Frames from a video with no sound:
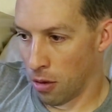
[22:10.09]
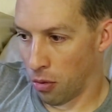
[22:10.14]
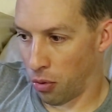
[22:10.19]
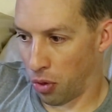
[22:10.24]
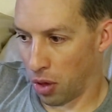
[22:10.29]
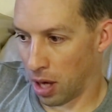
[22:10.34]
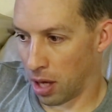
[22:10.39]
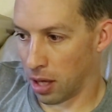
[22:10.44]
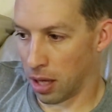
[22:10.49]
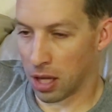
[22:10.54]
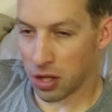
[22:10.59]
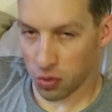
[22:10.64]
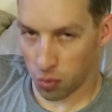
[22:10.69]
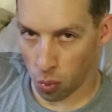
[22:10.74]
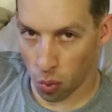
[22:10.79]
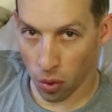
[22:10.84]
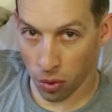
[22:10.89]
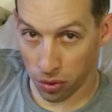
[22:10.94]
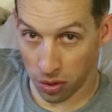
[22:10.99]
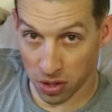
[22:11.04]
think it's
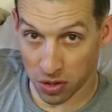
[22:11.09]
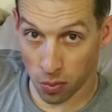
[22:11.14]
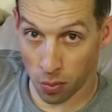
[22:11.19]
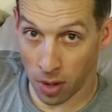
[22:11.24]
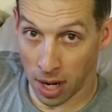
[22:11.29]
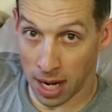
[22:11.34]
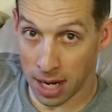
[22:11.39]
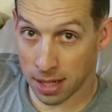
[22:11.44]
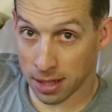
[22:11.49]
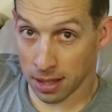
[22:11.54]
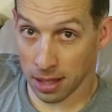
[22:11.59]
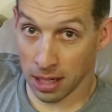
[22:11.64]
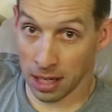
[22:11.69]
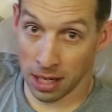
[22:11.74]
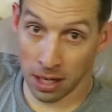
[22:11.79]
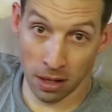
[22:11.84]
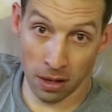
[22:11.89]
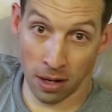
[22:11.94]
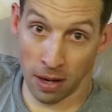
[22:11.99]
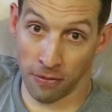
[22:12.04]
worth its weight
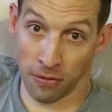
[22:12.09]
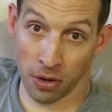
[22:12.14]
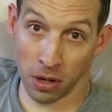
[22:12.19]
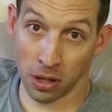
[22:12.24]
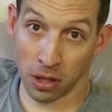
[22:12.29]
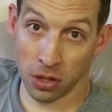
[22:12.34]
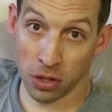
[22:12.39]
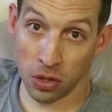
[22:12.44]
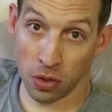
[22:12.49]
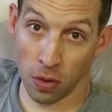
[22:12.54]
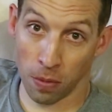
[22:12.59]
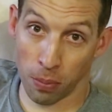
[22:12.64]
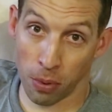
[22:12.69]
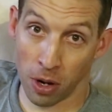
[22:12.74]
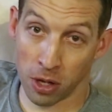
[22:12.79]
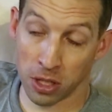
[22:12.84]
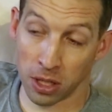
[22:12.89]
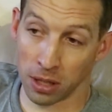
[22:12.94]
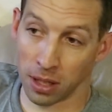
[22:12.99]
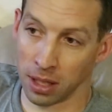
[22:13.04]
in if you're going to do a
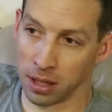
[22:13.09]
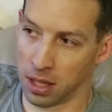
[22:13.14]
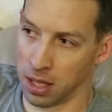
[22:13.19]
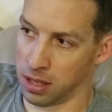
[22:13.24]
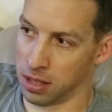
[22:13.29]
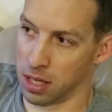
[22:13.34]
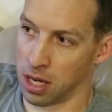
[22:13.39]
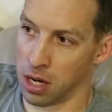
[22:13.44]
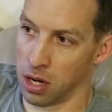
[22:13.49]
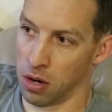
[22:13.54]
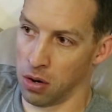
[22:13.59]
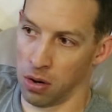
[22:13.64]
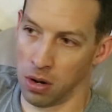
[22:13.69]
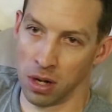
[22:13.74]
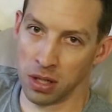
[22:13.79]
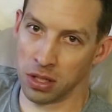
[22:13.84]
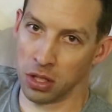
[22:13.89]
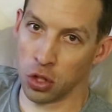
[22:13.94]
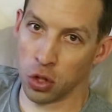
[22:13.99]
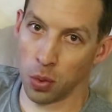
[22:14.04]
project like this and you're in
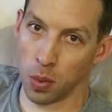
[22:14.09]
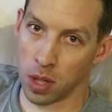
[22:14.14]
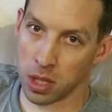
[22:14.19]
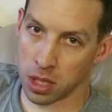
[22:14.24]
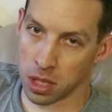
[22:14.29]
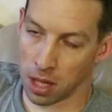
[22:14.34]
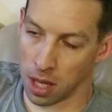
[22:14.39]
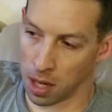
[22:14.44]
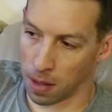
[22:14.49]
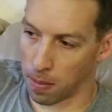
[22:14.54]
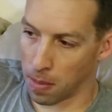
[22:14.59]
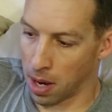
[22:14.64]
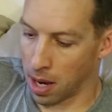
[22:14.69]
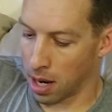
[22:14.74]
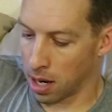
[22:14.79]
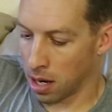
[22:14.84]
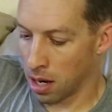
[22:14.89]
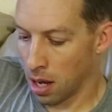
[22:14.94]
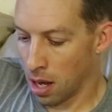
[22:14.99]
a situation like mine.